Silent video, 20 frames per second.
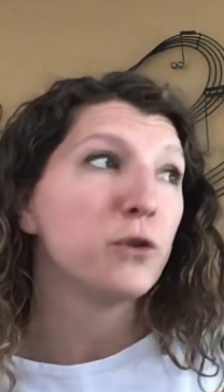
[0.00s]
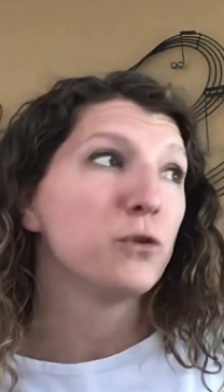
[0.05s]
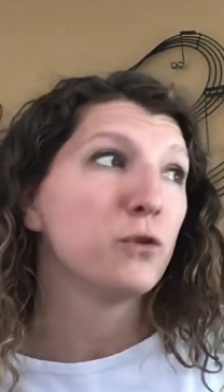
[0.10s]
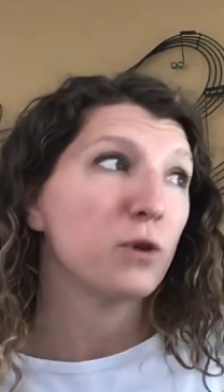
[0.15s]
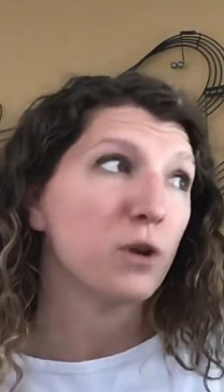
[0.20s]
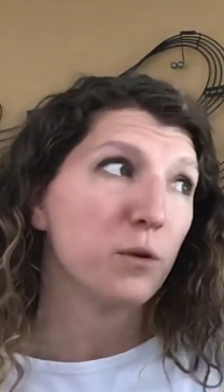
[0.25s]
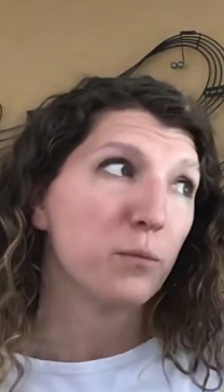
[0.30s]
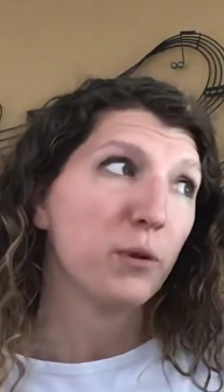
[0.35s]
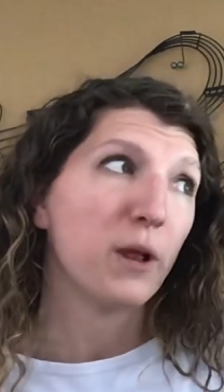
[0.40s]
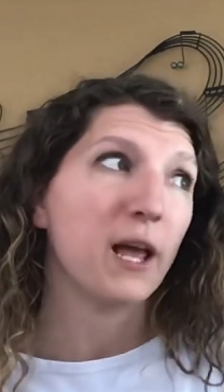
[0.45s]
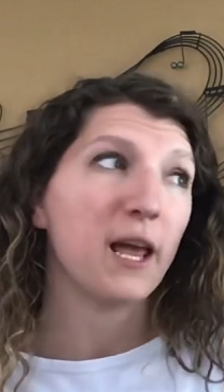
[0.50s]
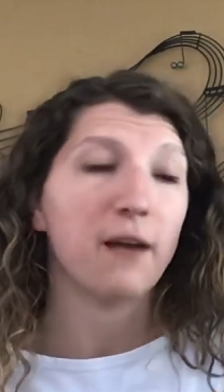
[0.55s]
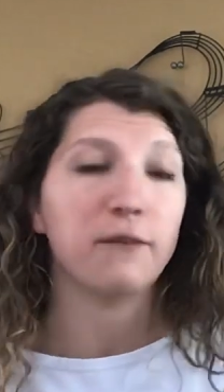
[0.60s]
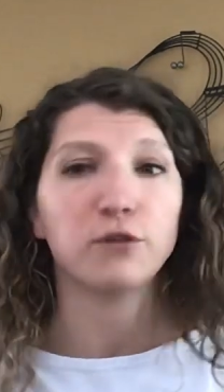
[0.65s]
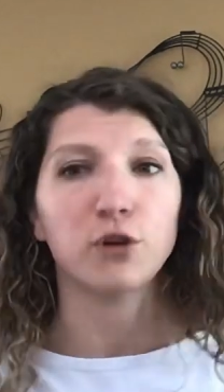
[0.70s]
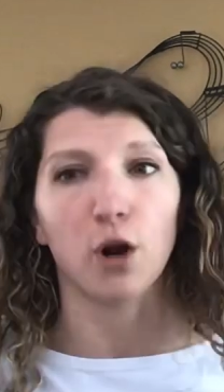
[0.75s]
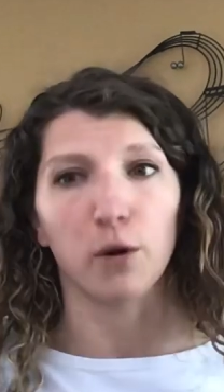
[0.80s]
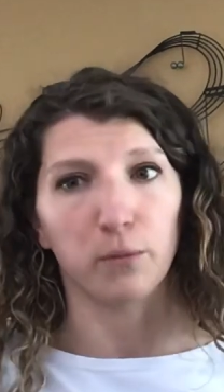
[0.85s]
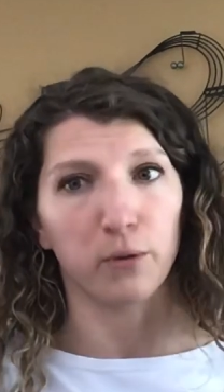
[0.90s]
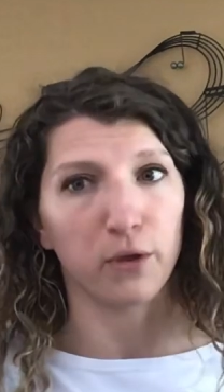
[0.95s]
You can play
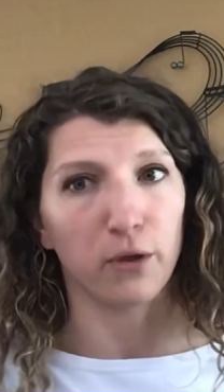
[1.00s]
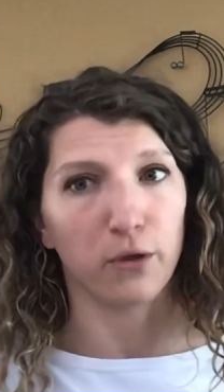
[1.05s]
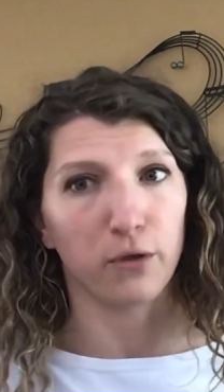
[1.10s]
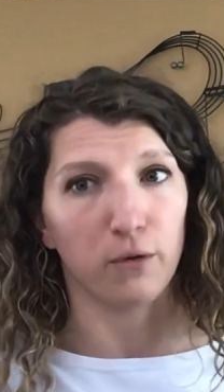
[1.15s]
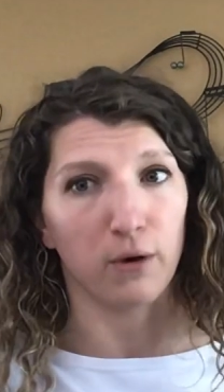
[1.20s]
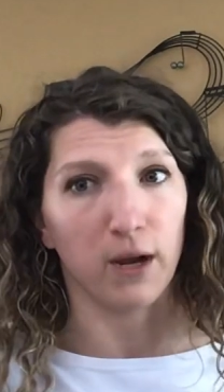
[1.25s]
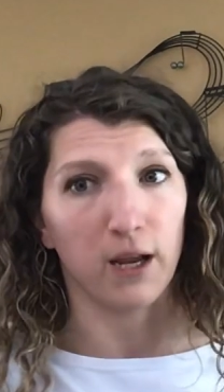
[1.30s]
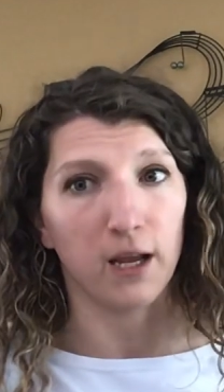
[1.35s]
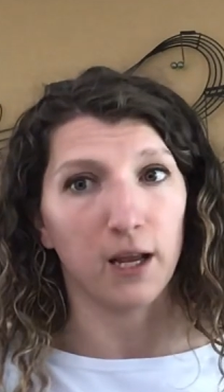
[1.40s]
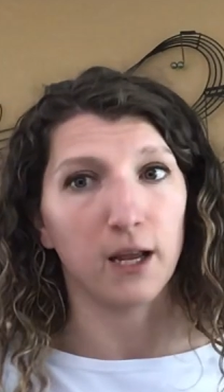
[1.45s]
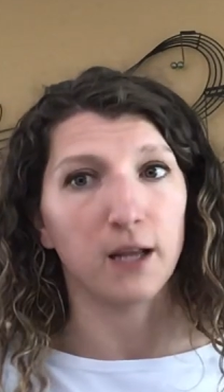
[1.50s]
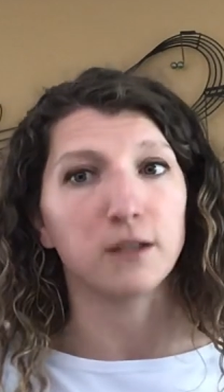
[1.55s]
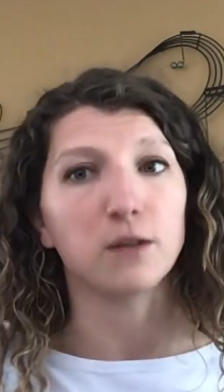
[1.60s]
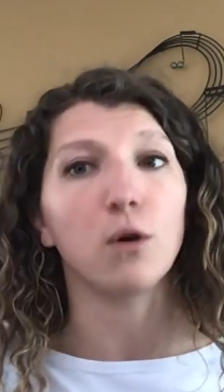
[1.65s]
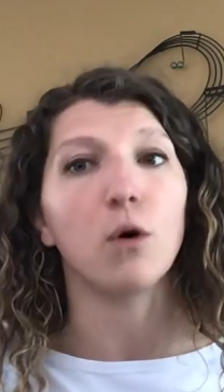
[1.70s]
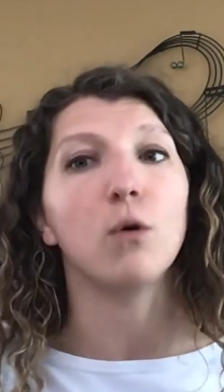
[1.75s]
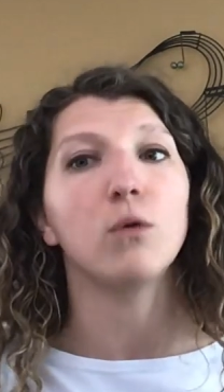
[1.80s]
F sharp with a 3. It's